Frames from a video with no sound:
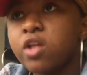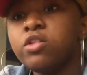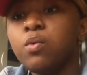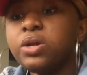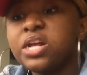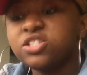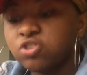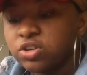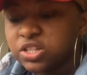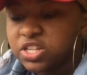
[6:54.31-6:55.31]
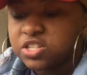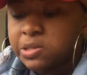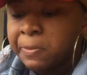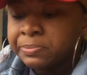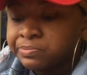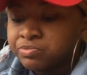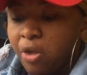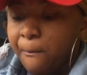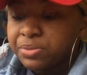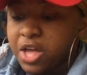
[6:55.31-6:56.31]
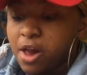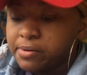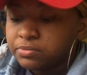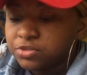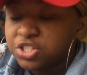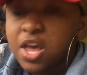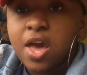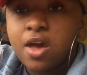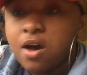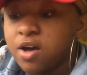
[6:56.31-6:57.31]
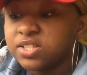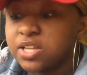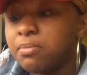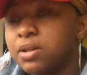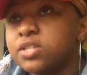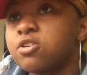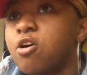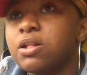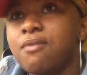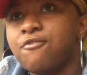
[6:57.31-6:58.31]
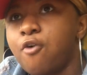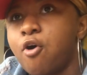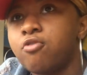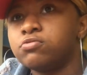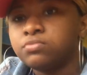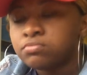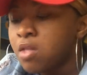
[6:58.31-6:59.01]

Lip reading: the one that started this. Then she had her siblings calling my phone,